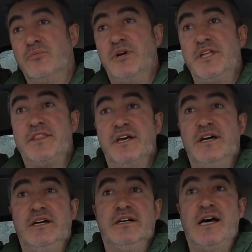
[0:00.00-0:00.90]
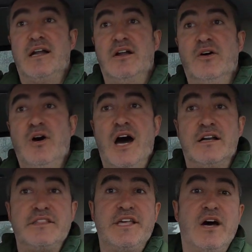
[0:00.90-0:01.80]
with
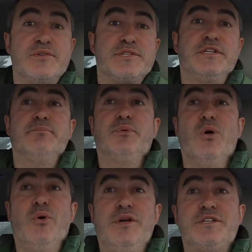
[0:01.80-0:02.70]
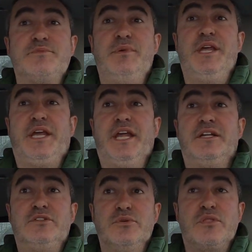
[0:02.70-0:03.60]
100,000 employees
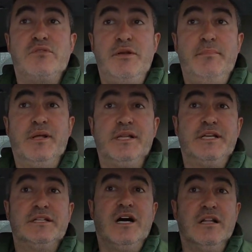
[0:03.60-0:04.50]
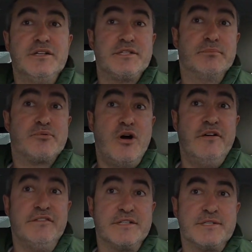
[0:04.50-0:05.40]
making $2-3 billion in
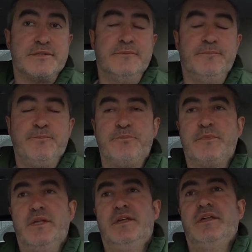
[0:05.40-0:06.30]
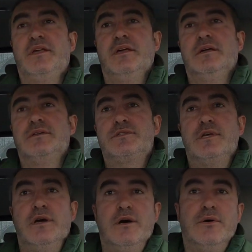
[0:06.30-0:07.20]
profits?
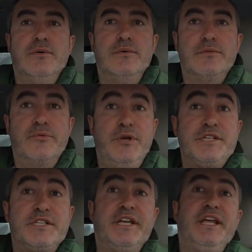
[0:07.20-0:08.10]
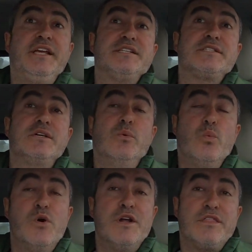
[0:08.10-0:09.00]
So the reason he was
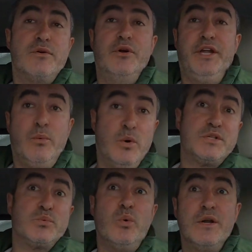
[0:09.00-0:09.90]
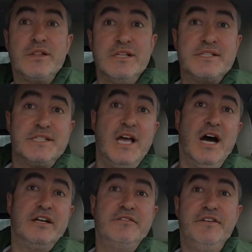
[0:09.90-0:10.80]
worth, let's say,
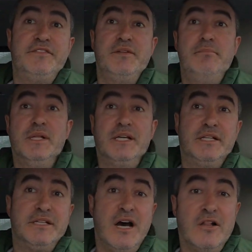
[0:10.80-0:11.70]
$150 billion,